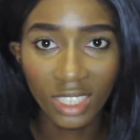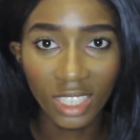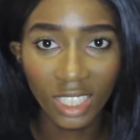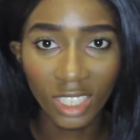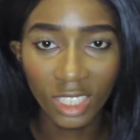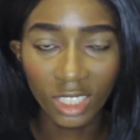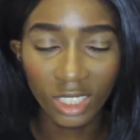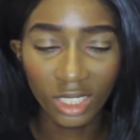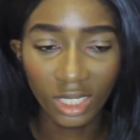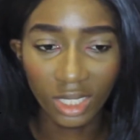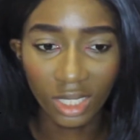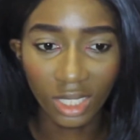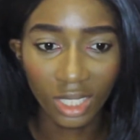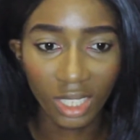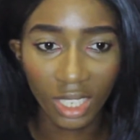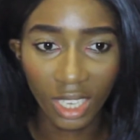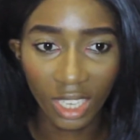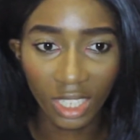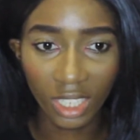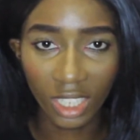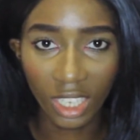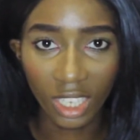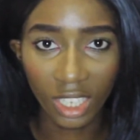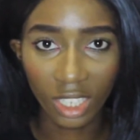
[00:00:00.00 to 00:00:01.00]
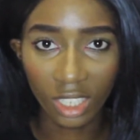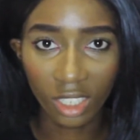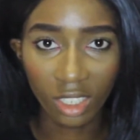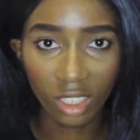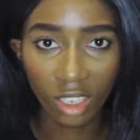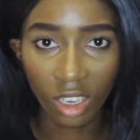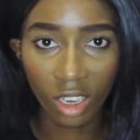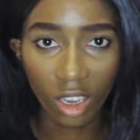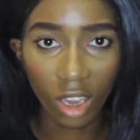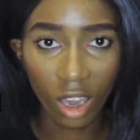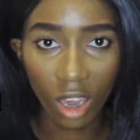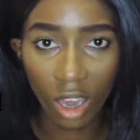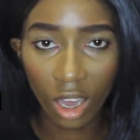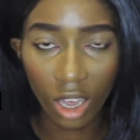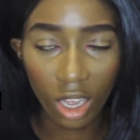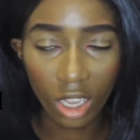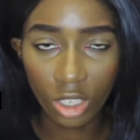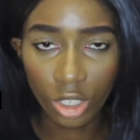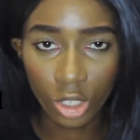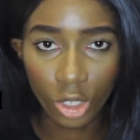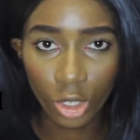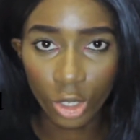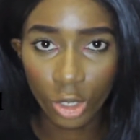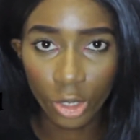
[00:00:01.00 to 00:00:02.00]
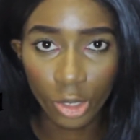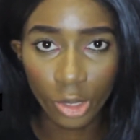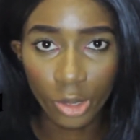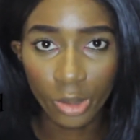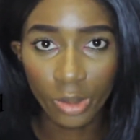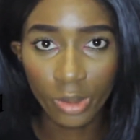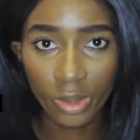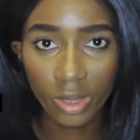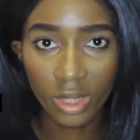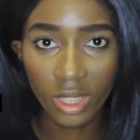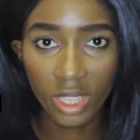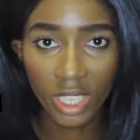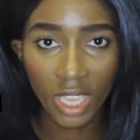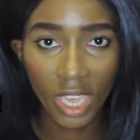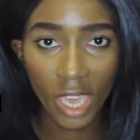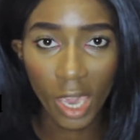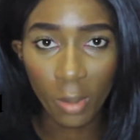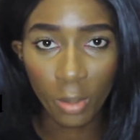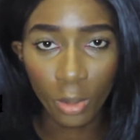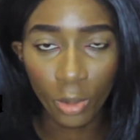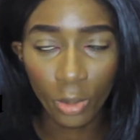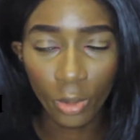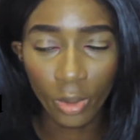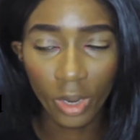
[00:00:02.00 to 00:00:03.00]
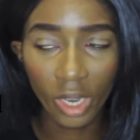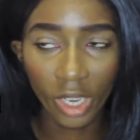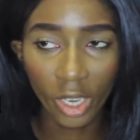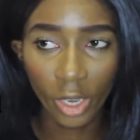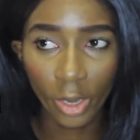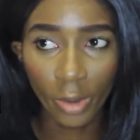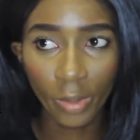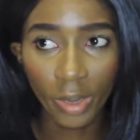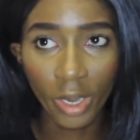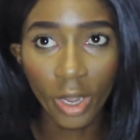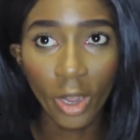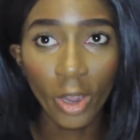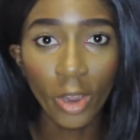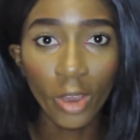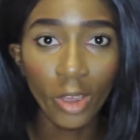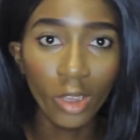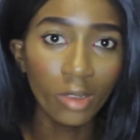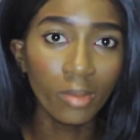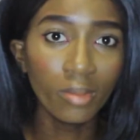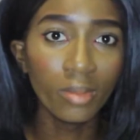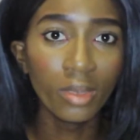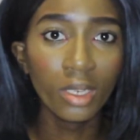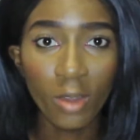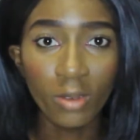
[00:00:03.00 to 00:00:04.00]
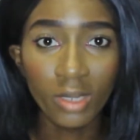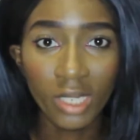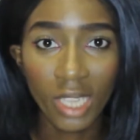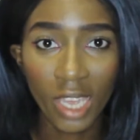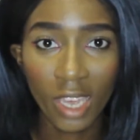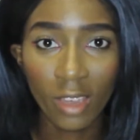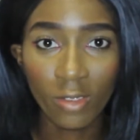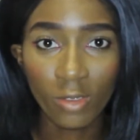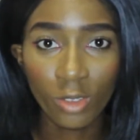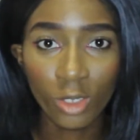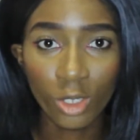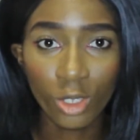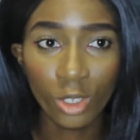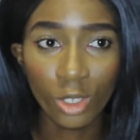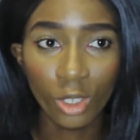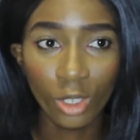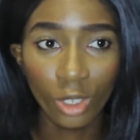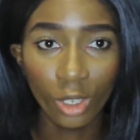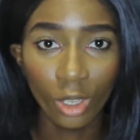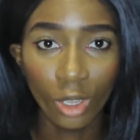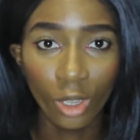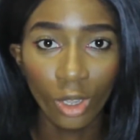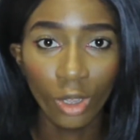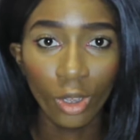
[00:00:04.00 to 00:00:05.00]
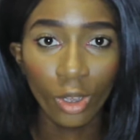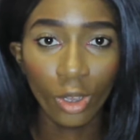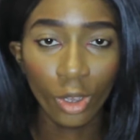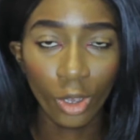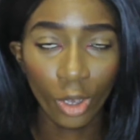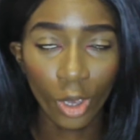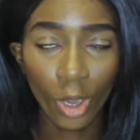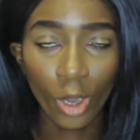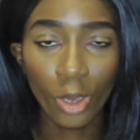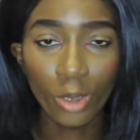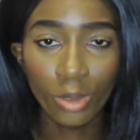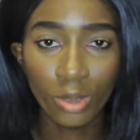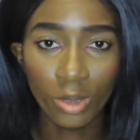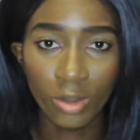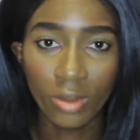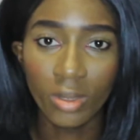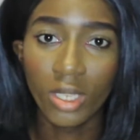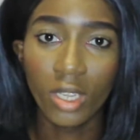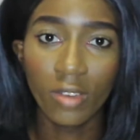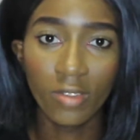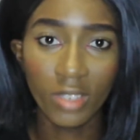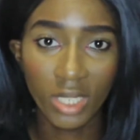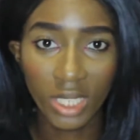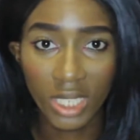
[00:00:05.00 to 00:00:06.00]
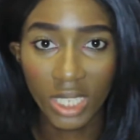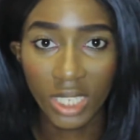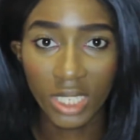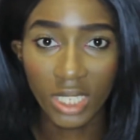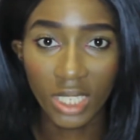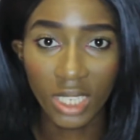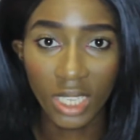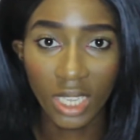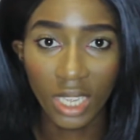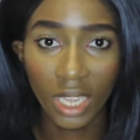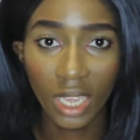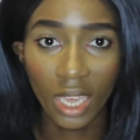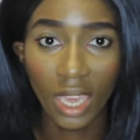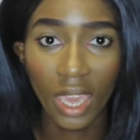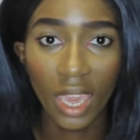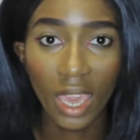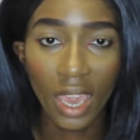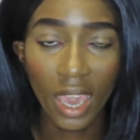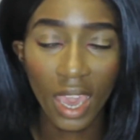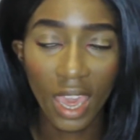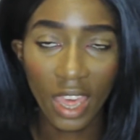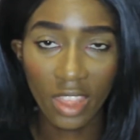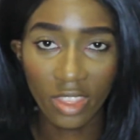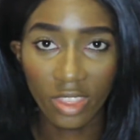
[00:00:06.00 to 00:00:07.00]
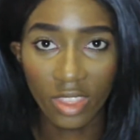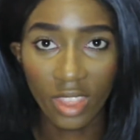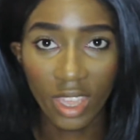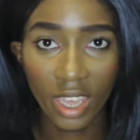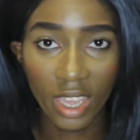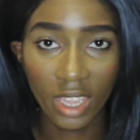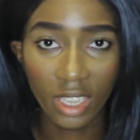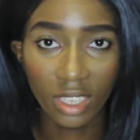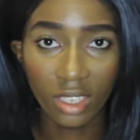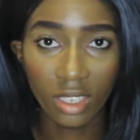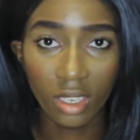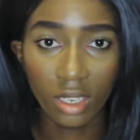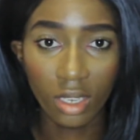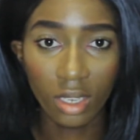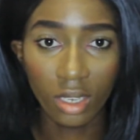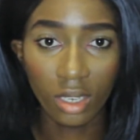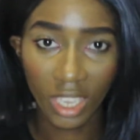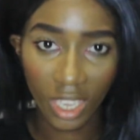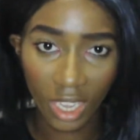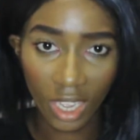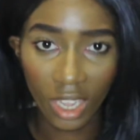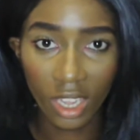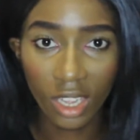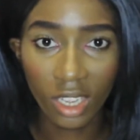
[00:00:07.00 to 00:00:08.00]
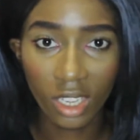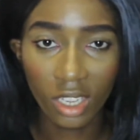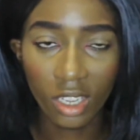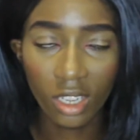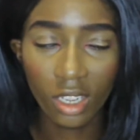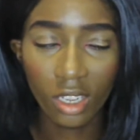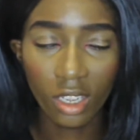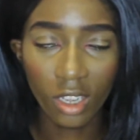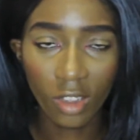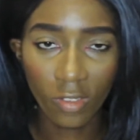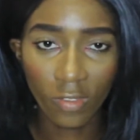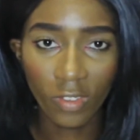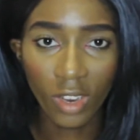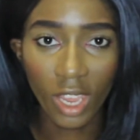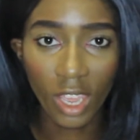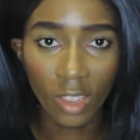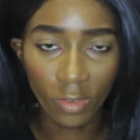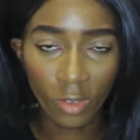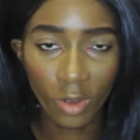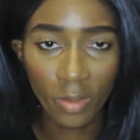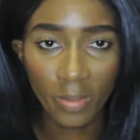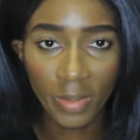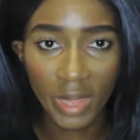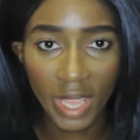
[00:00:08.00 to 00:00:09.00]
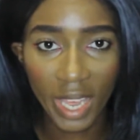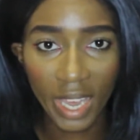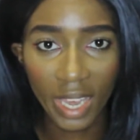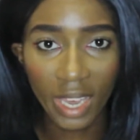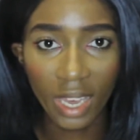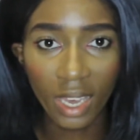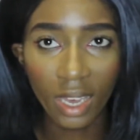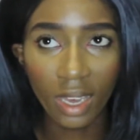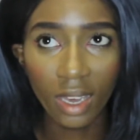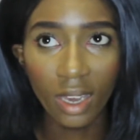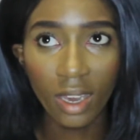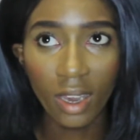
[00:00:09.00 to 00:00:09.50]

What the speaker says: then getting like a car to the airport and going home. I would have to go to another city and then get a flight from there.